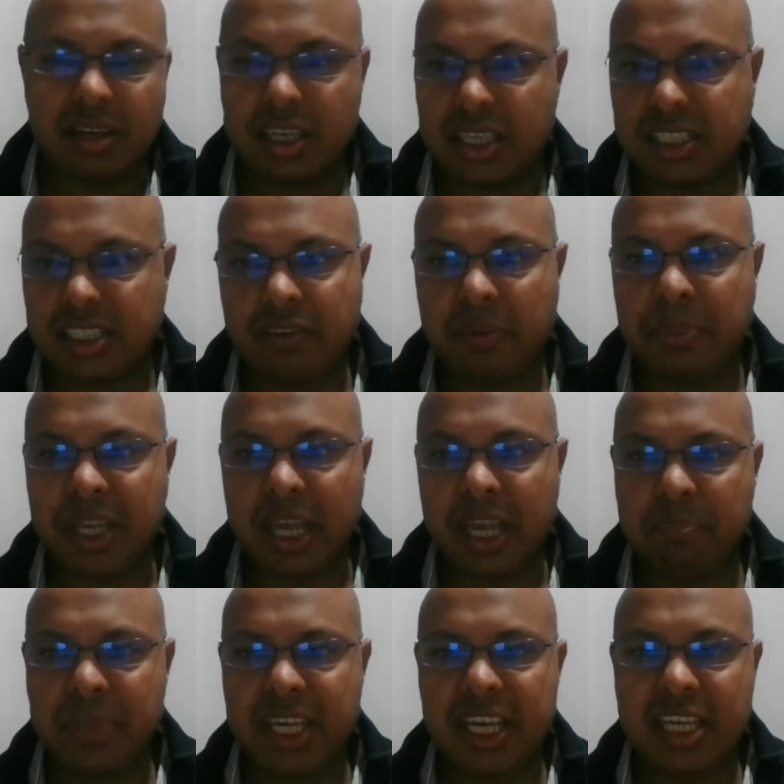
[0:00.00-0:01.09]
developing
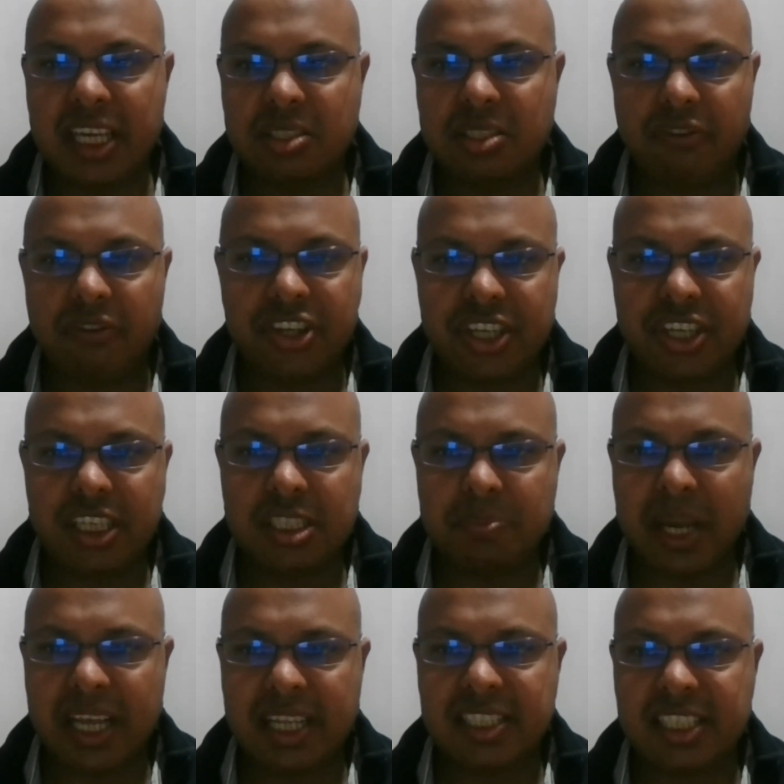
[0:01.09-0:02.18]
MPAs or fisheries
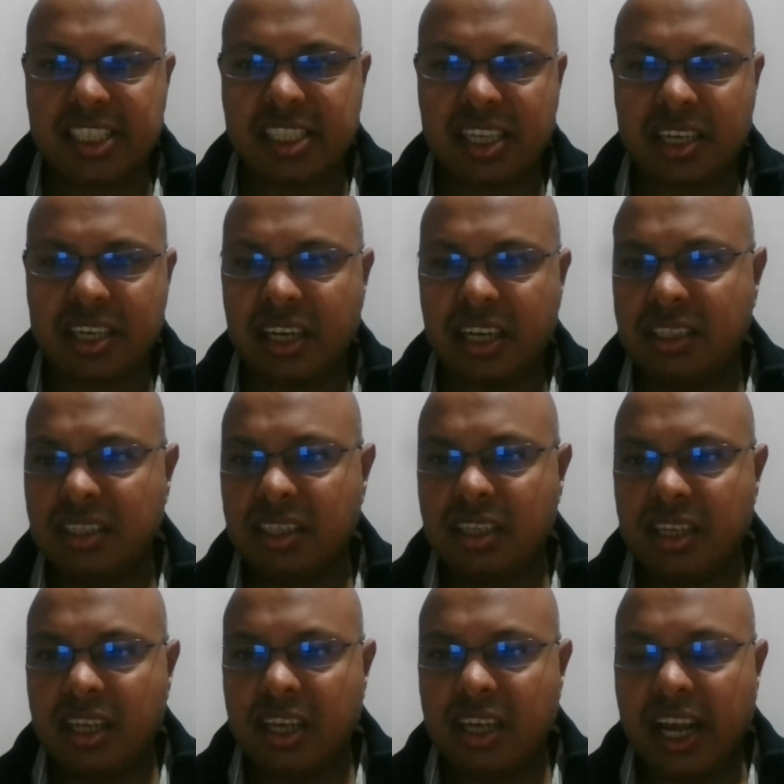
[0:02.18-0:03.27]
bans, etc.
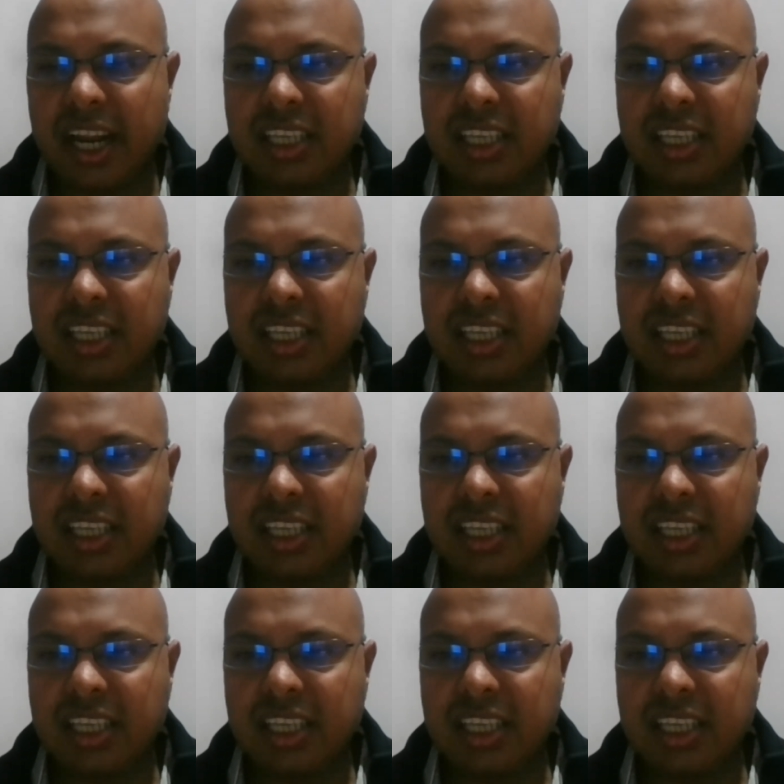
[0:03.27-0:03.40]
And the